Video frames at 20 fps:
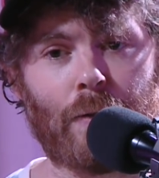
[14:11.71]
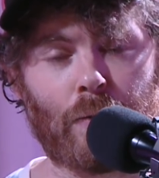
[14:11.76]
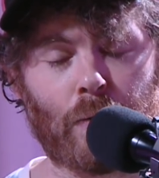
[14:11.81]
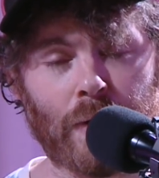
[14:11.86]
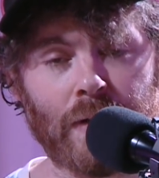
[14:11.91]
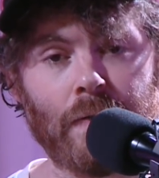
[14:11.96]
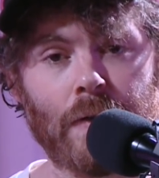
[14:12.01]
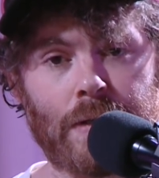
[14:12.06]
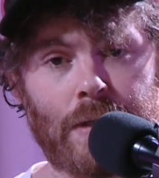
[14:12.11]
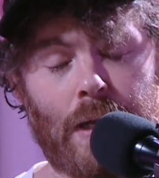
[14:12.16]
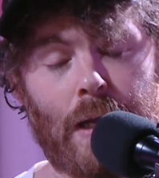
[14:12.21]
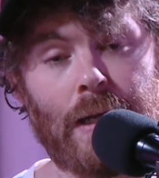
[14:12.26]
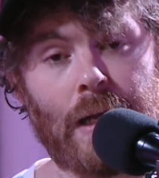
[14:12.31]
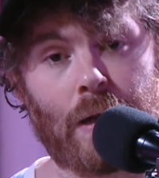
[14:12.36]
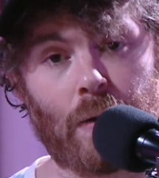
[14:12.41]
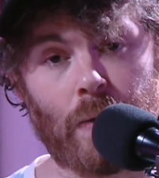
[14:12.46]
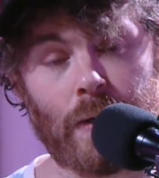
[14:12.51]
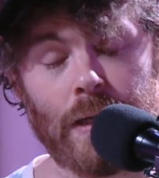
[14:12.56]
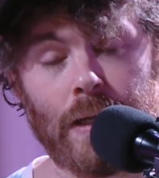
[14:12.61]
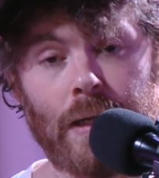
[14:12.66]
grievous
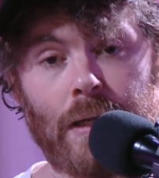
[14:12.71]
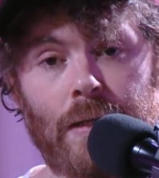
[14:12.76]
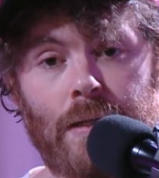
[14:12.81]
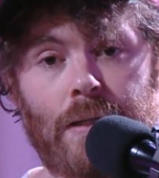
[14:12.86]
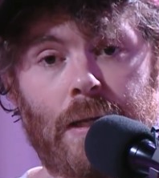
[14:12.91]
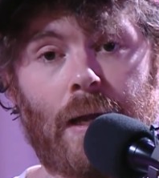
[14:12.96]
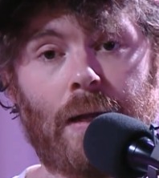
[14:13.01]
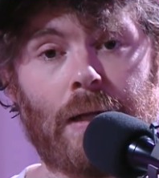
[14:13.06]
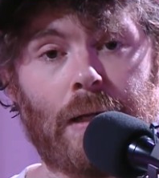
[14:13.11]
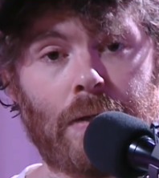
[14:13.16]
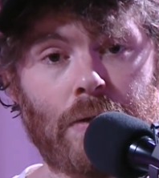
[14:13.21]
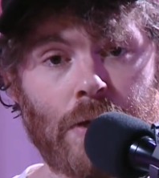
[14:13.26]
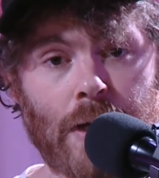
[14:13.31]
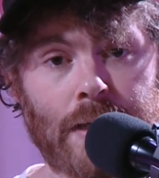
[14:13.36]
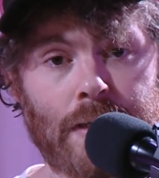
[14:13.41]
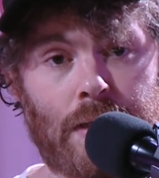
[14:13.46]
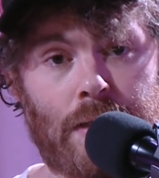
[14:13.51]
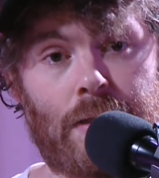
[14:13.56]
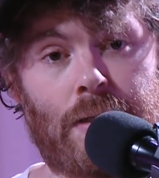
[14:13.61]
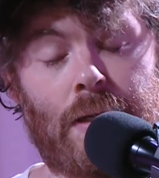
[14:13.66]
iniquities and
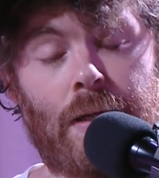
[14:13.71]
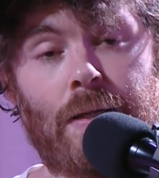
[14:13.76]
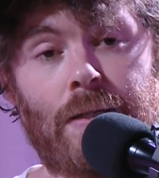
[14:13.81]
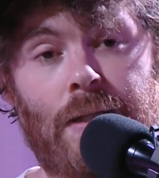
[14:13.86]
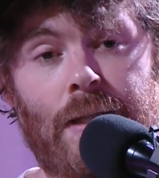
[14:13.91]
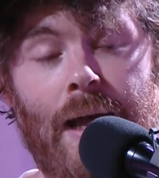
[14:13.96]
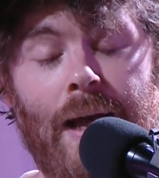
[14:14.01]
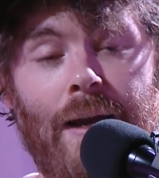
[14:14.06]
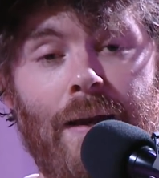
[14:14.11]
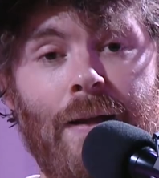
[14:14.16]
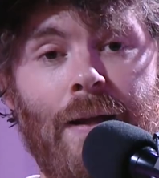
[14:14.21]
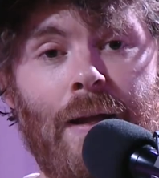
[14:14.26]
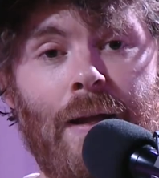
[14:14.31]
injustices that